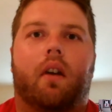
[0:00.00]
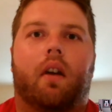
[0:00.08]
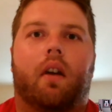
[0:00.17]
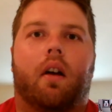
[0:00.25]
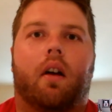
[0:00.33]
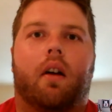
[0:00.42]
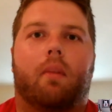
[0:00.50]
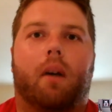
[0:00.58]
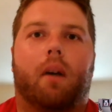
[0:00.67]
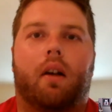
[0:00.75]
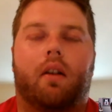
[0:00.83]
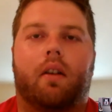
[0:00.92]
uh,
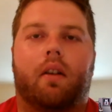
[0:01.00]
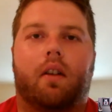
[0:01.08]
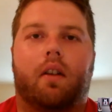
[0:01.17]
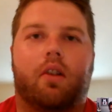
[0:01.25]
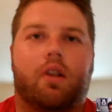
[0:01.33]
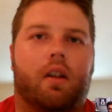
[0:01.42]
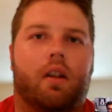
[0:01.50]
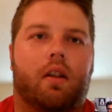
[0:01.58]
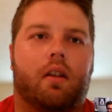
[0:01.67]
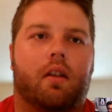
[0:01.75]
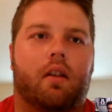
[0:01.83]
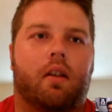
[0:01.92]
bottle conditioning and,